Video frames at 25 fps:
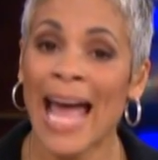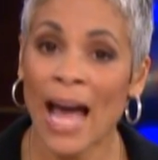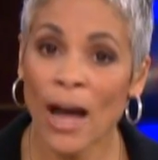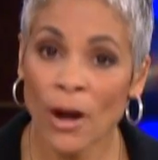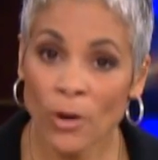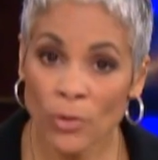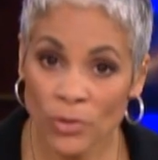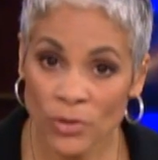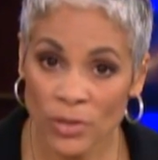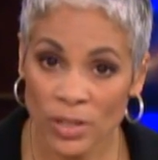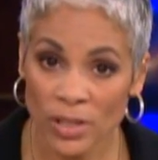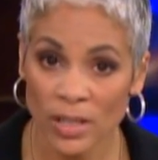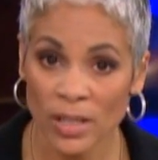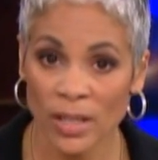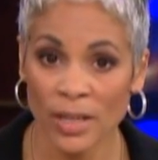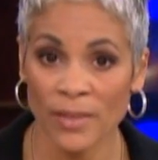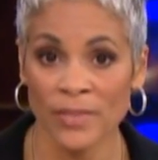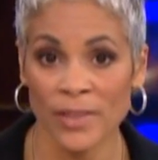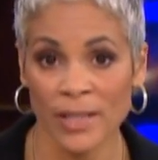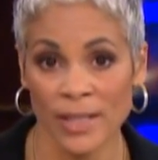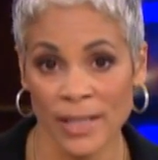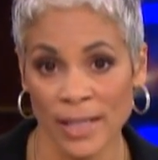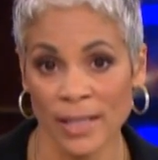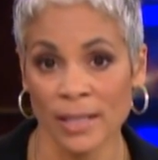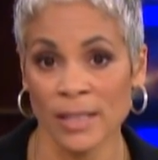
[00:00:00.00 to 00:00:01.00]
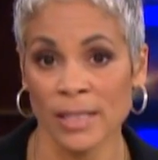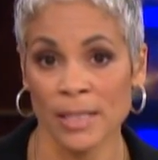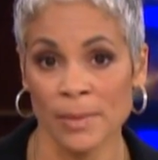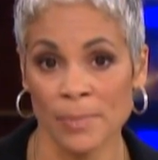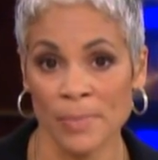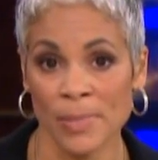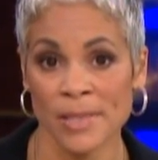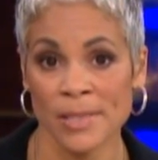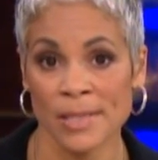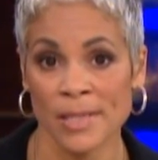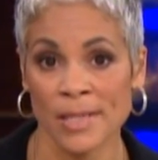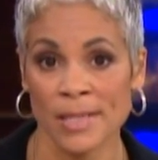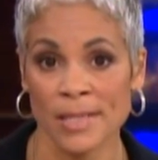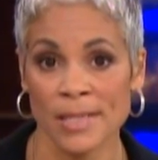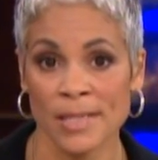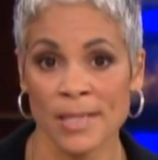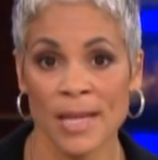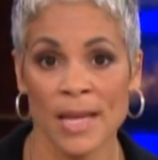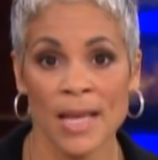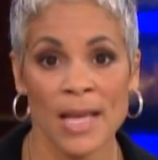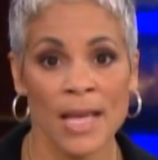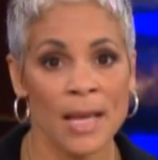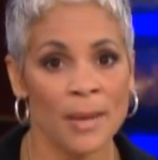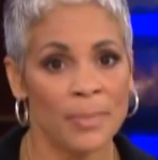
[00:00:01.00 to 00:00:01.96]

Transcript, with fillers: out of the killing business,